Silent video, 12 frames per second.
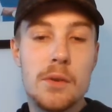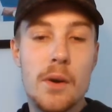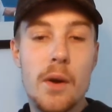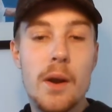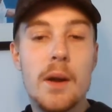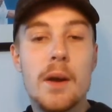
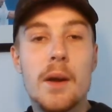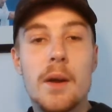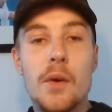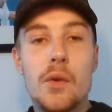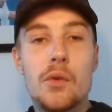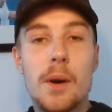
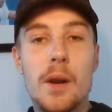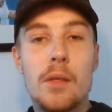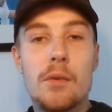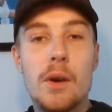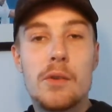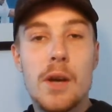
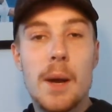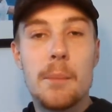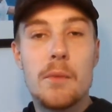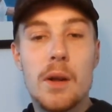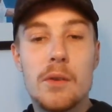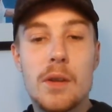
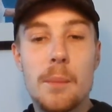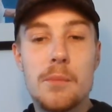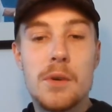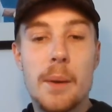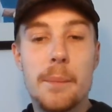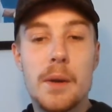23-time Grand Slam
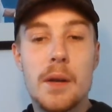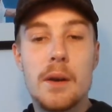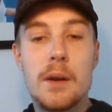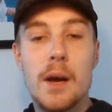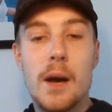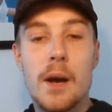champion,